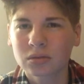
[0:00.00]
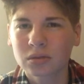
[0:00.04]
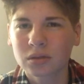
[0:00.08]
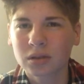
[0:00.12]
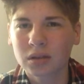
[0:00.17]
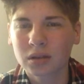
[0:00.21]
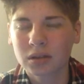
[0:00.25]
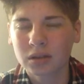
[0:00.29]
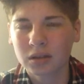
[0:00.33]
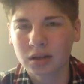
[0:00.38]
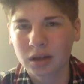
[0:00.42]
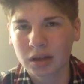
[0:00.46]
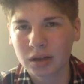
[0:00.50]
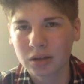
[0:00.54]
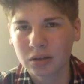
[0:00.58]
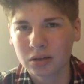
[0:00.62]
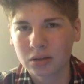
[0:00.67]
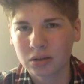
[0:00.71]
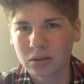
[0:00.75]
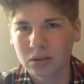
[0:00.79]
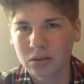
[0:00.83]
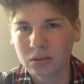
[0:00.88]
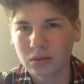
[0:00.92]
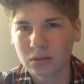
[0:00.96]
thing that I
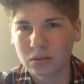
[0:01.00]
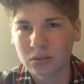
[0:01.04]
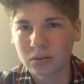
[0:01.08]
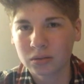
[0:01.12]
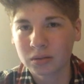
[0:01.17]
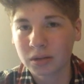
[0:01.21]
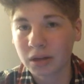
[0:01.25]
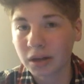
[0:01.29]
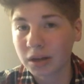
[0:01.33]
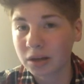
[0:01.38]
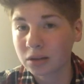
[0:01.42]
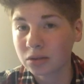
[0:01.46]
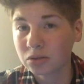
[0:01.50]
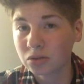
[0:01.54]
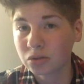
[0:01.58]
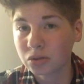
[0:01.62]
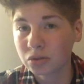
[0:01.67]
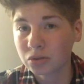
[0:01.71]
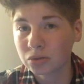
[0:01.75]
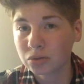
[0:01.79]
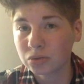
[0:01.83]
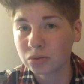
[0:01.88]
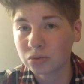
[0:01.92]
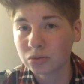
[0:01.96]
could do, that I could
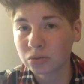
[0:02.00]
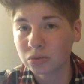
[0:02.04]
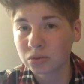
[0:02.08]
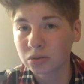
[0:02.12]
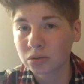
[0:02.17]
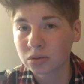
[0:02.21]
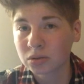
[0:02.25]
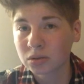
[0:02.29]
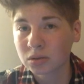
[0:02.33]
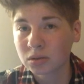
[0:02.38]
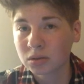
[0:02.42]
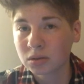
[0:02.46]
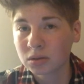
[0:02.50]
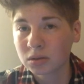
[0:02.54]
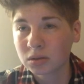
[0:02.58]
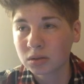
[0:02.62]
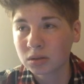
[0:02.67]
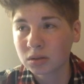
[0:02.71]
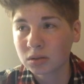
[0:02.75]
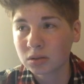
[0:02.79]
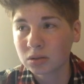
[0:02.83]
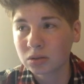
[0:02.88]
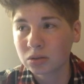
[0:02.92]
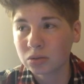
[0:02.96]
choose
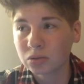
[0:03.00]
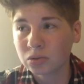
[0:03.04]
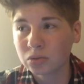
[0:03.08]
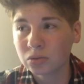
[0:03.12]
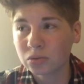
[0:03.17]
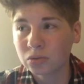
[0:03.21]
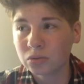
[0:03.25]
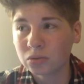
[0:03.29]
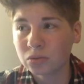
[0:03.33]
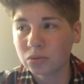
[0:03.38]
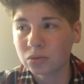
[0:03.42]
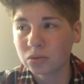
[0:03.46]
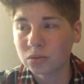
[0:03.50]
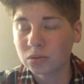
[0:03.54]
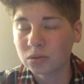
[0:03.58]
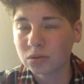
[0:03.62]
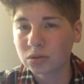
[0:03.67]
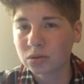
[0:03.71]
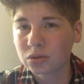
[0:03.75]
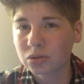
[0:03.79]
to